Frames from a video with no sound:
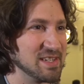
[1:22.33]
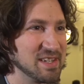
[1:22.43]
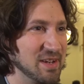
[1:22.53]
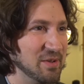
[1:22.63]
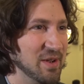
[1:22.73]

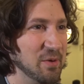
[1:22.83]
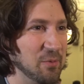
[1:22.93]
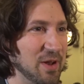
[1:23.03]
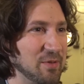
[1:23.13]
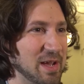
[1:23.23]
so
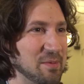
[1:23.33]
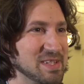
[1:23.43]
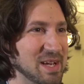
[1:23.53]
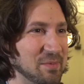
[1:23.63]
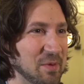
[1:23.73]
whatever
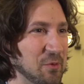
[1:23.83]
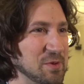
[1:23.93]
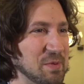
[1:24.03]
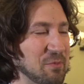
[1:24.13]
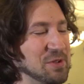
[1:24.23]
comes up I've
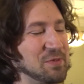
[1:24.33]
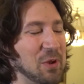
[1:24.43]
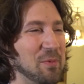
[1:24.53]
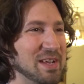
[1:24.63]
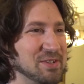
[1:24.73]
always been one to
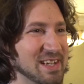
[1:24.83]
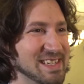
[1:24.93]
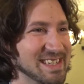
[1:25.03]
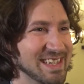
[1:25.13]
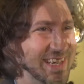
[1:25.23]
follow my interests.